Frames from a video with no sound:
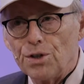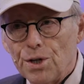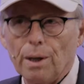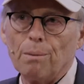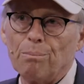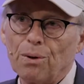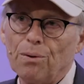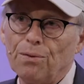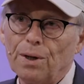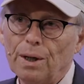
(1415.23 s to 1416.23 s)
she
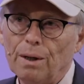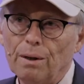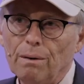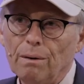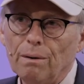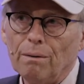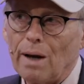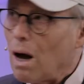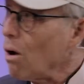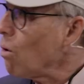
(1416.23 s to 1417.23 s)
improved.
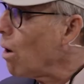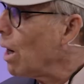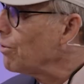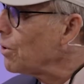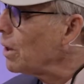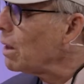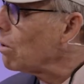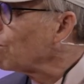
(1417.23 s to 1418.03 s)
Now I've treated